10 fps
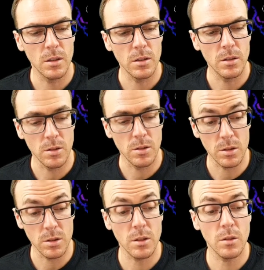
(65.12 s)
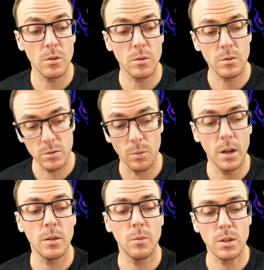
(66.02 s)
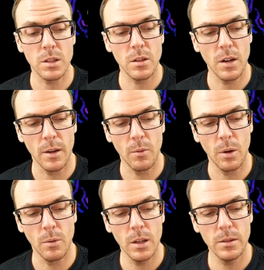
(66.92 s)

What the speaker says: 0, 0, 0, 1, 1, 0, and 1, 1.